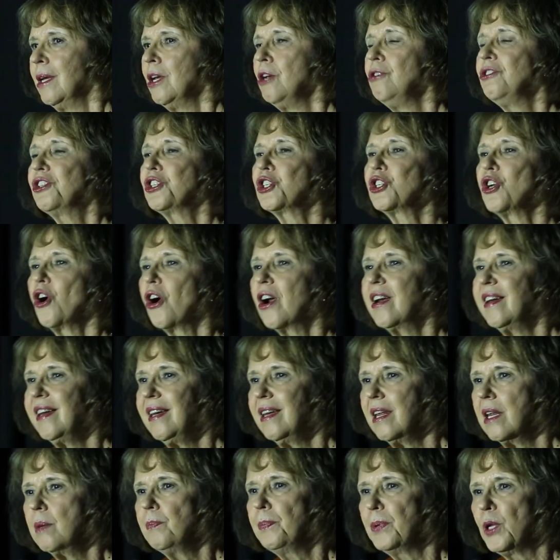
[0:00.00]
who
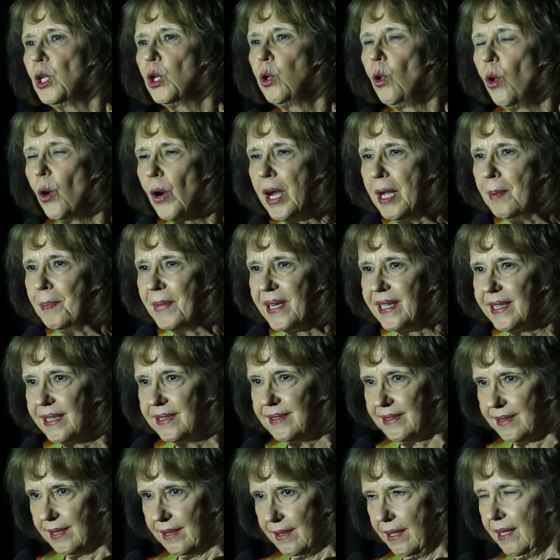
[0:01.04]
started
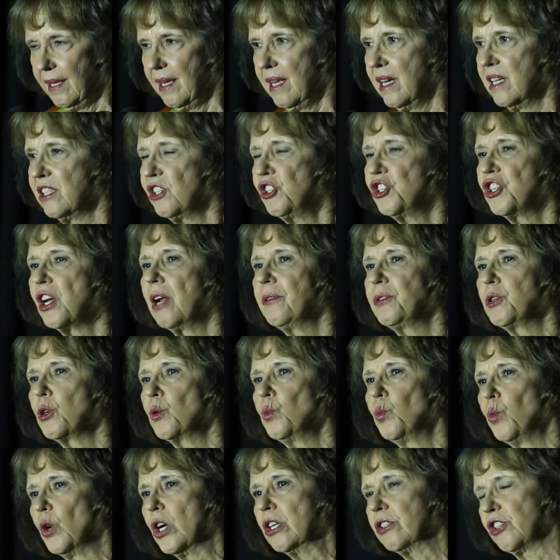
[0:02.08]
employment in a
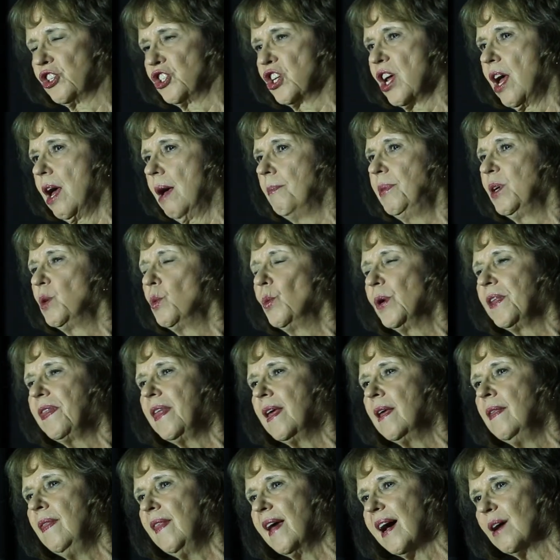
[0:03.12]
sheltered workshop, and
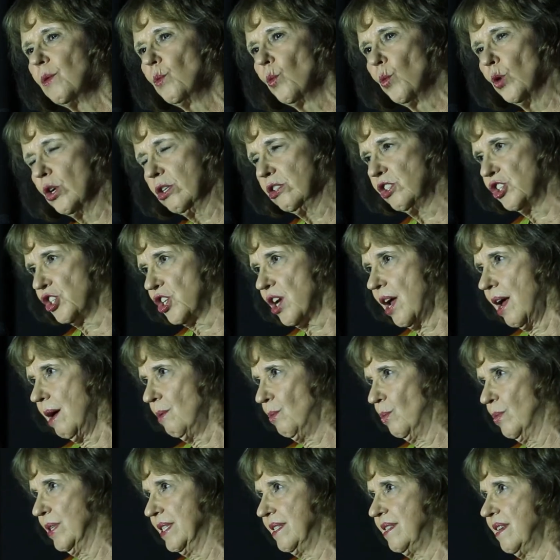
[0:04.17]
within that
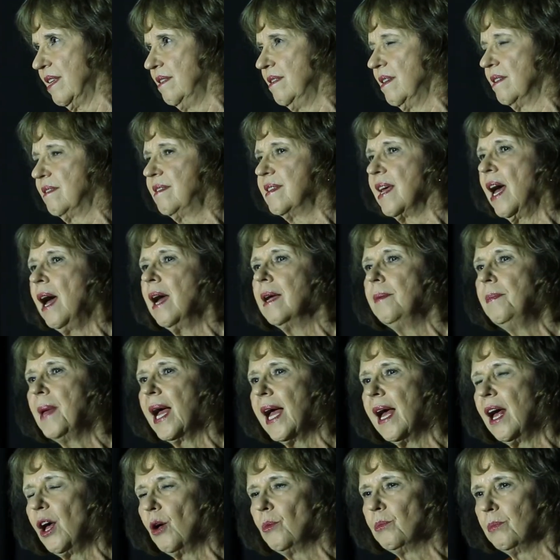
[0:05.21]
workshop was in the
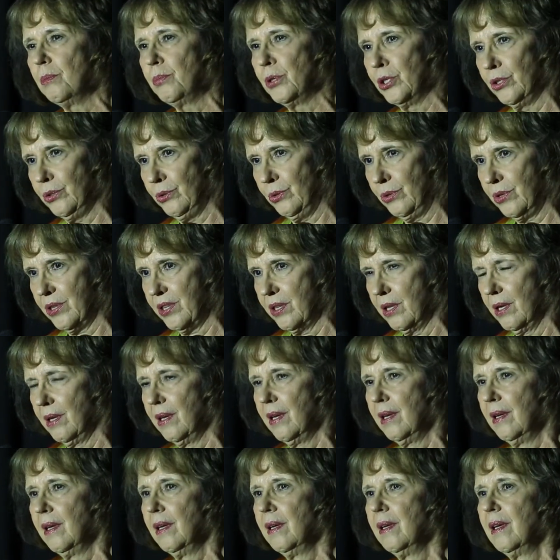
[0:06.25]
timeout booth,
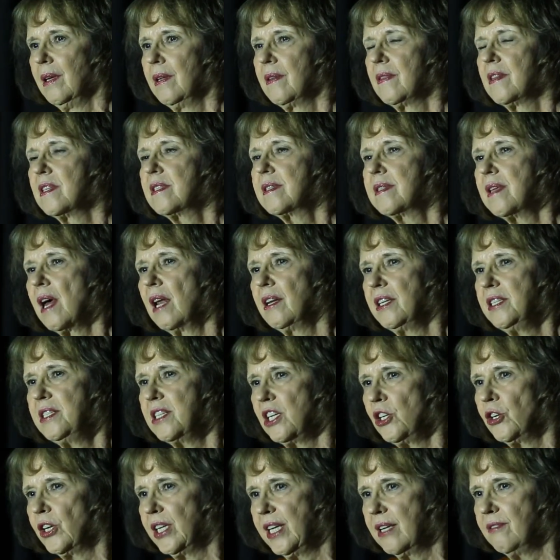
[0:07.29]
the
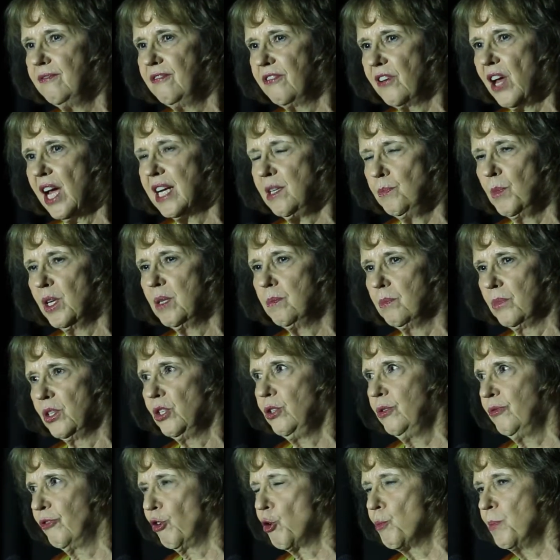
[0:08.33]
solitary confinement
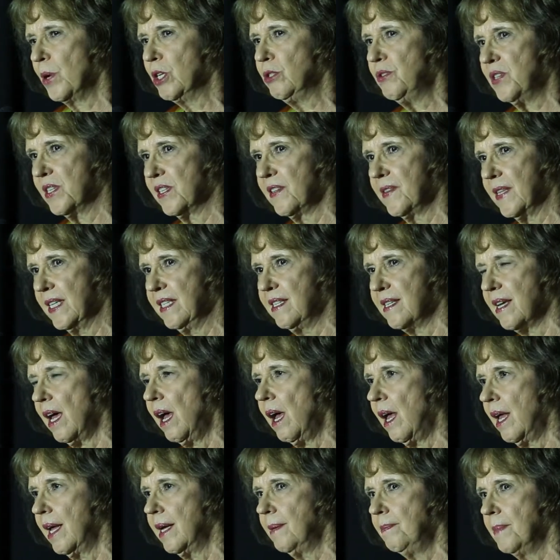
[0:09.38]
booth for most of the
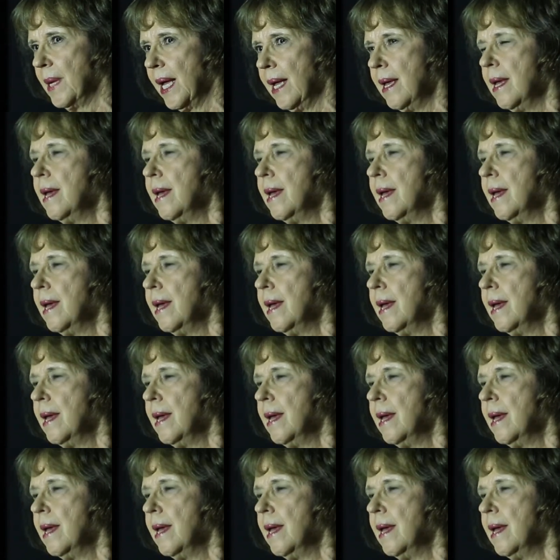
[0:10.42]
time.